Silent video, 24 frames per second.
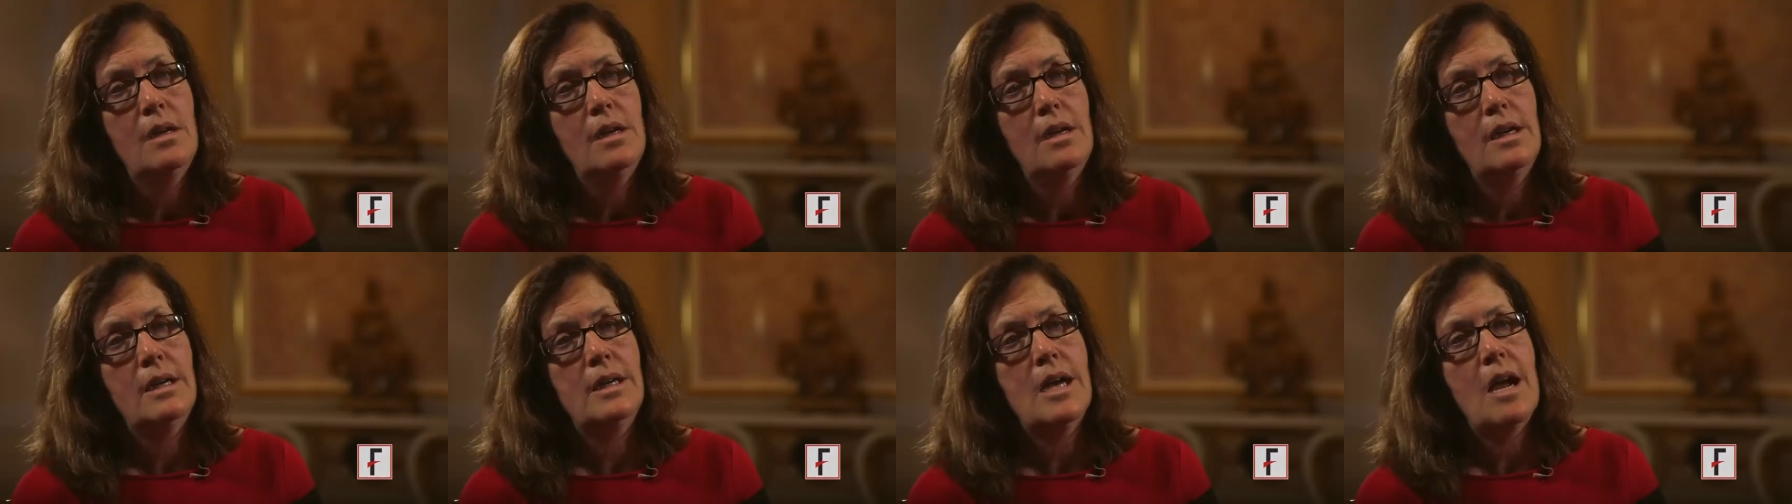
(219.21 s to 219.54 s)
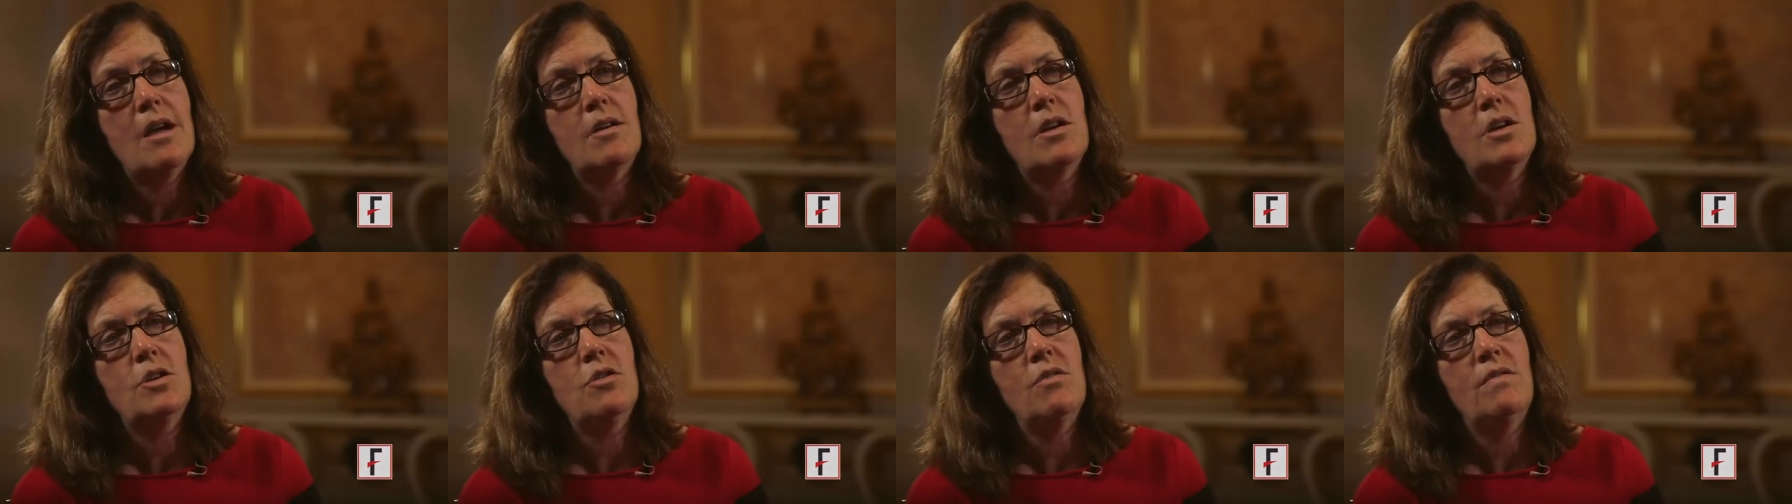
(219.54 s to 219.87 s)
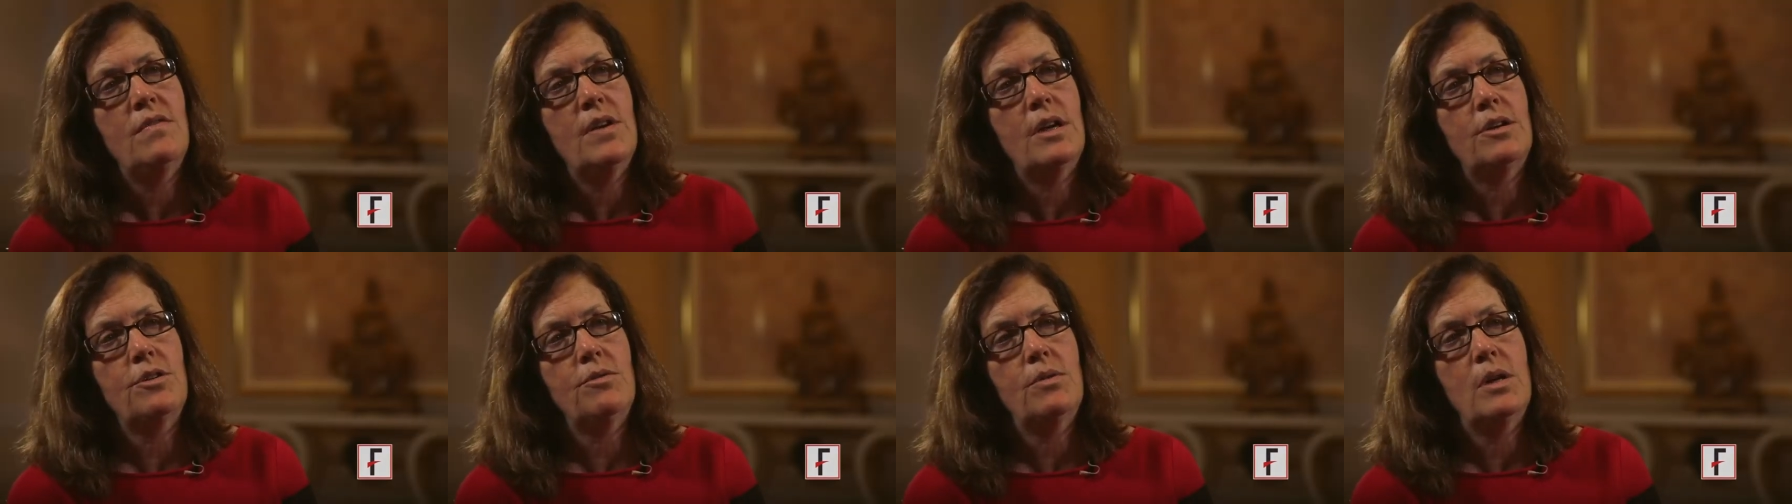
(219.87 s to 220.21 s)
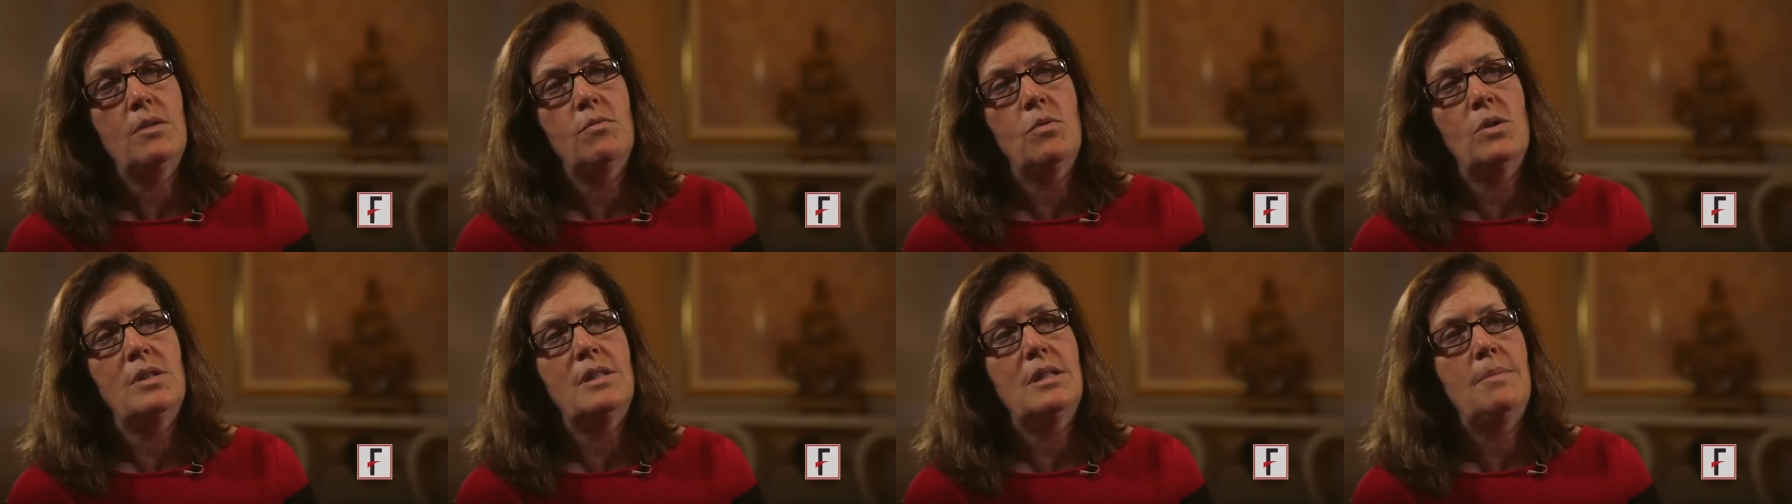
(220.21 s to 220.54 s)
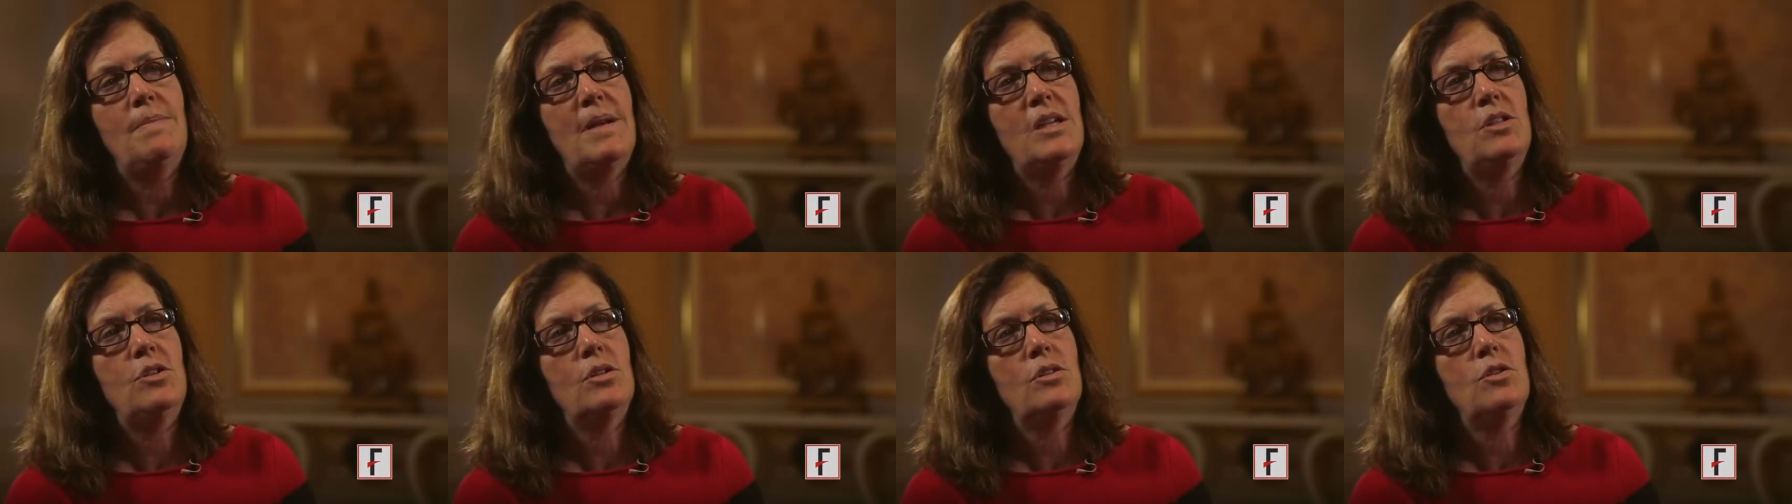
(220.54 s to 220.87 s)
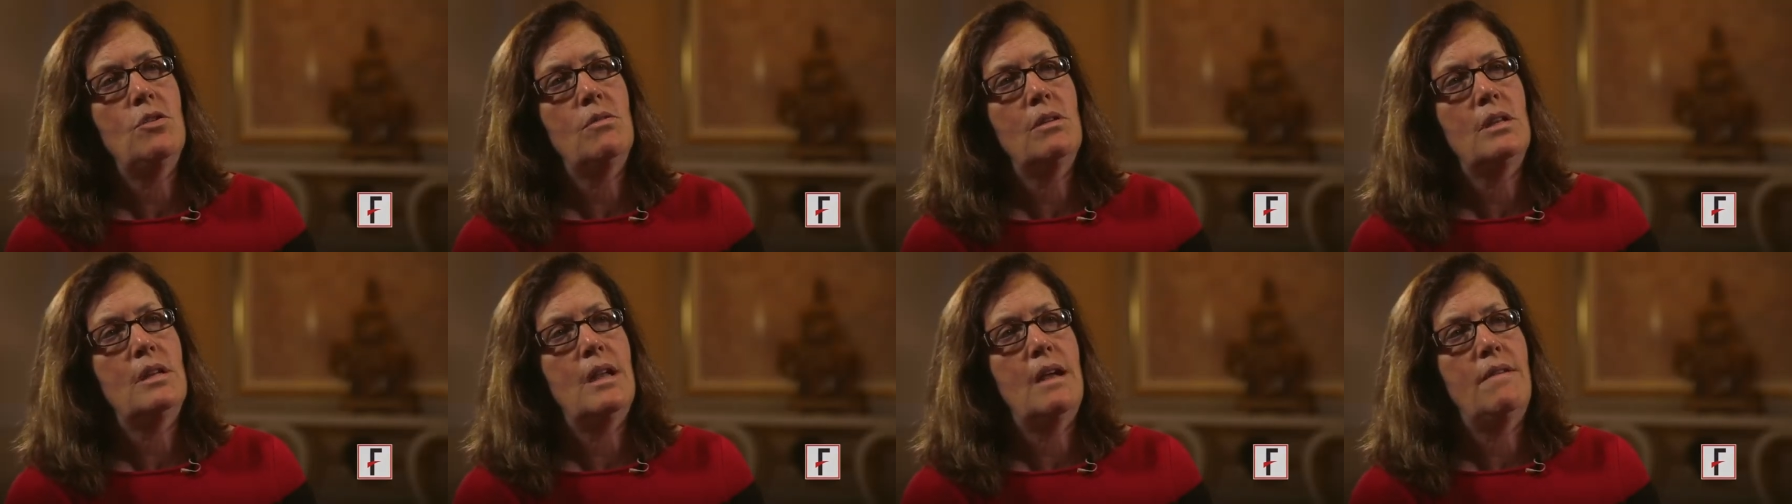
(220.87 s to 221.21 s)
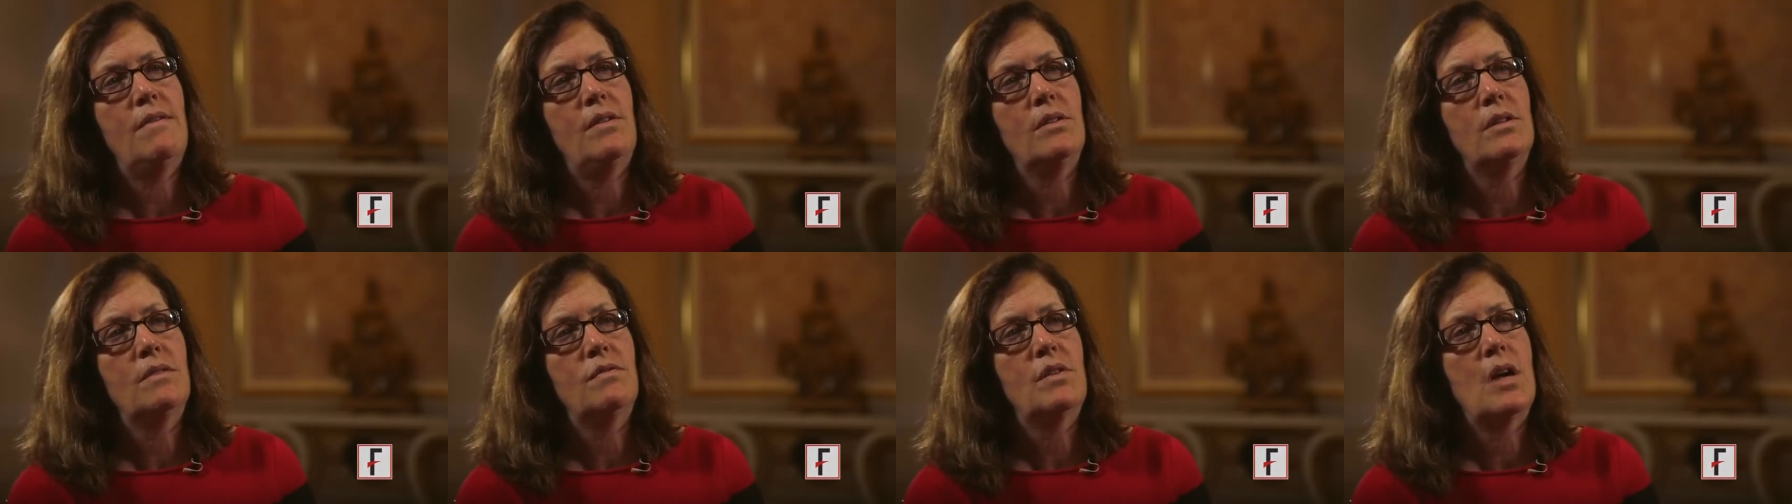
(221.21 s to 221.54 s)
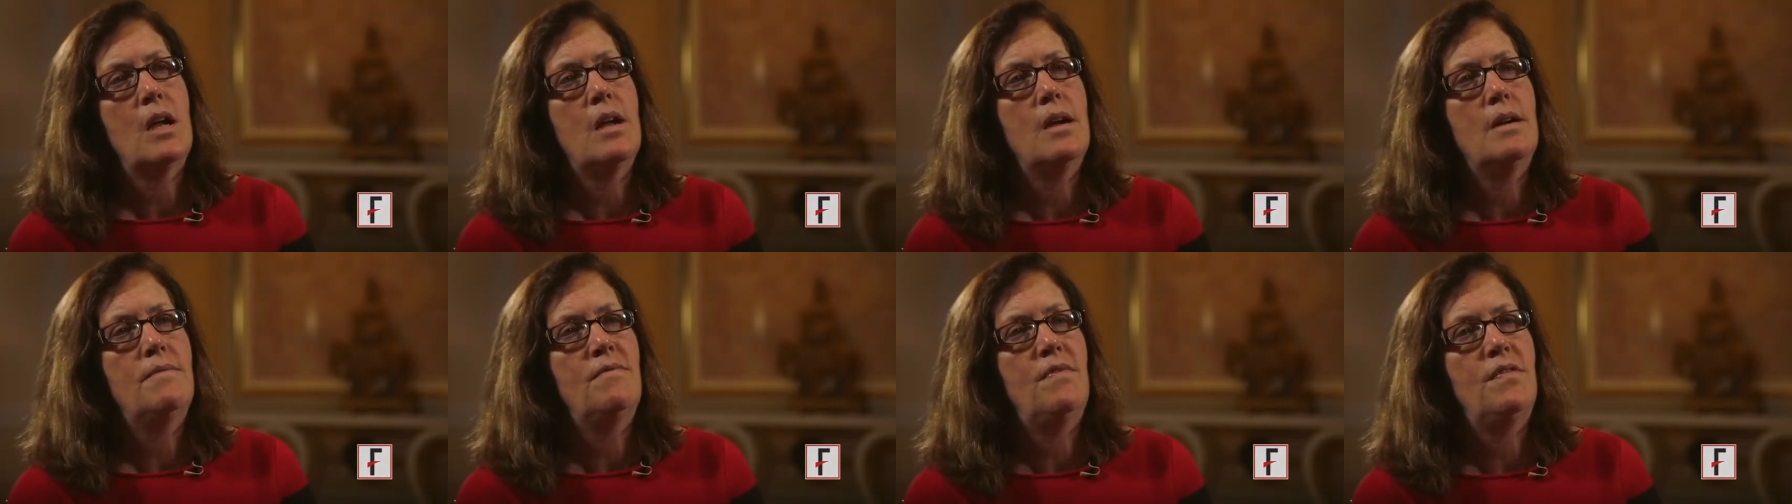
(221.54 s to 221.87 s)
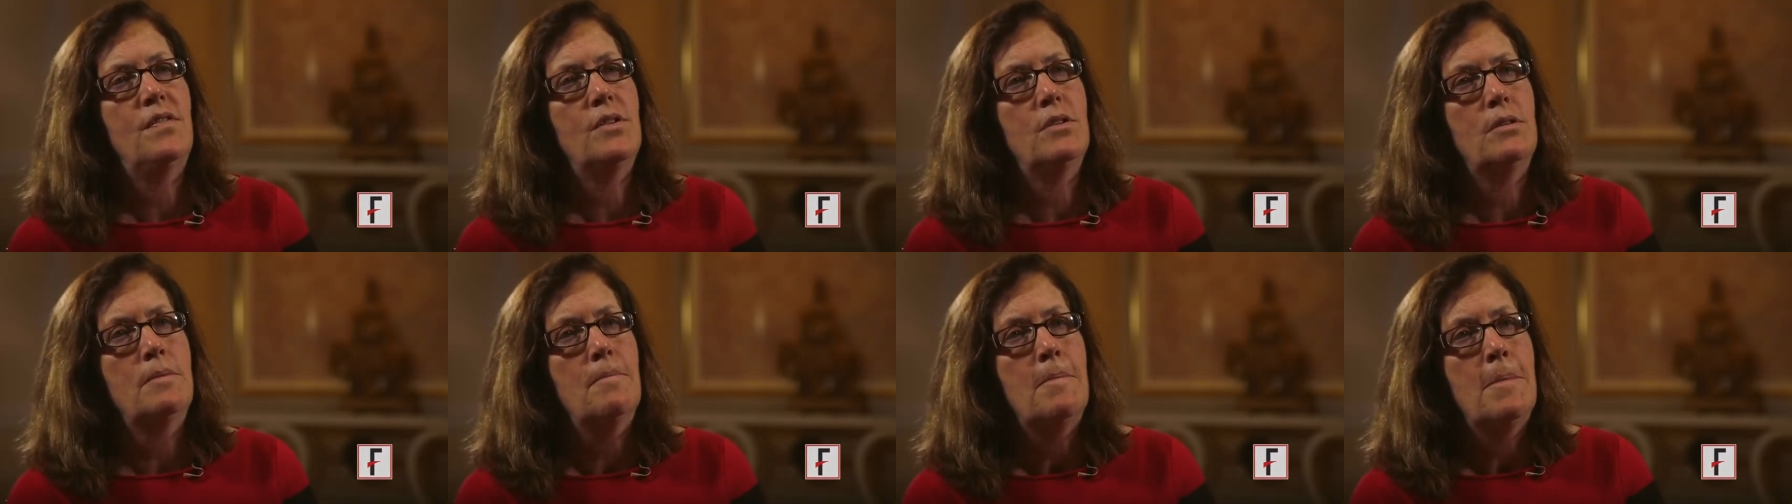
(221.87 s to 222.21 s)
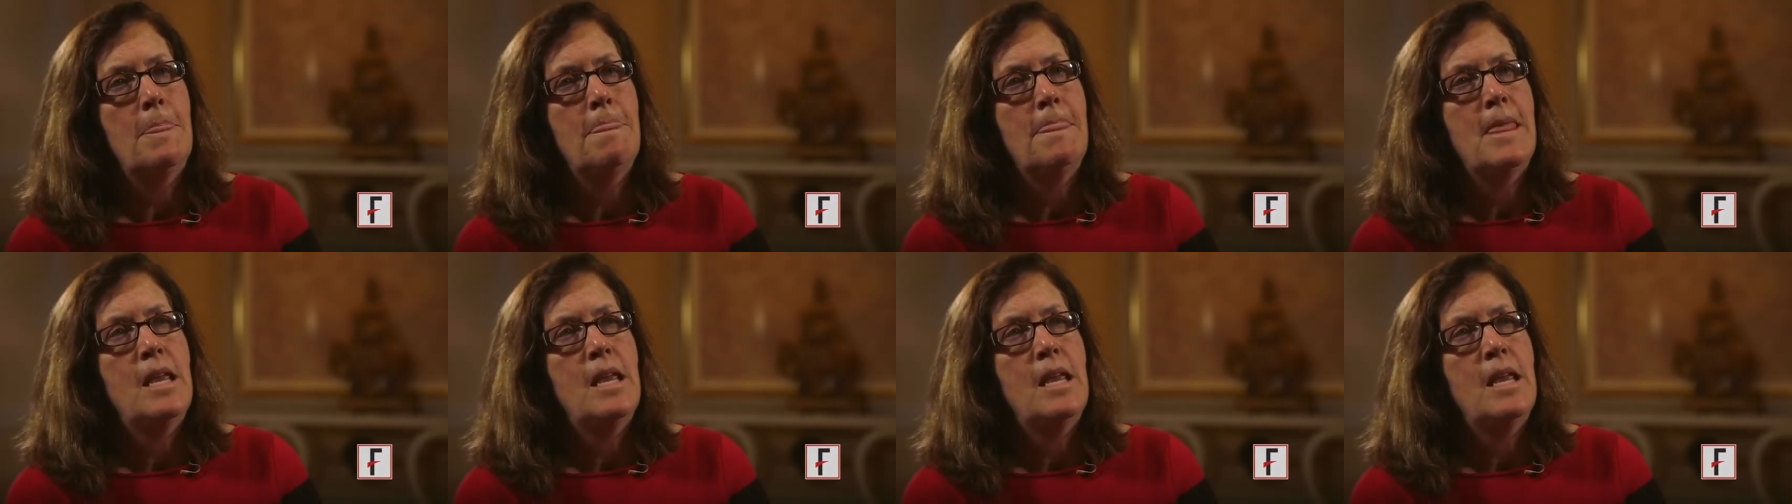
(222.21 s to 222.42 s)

And how can you evaluate? Well, it depends on your level of comfort.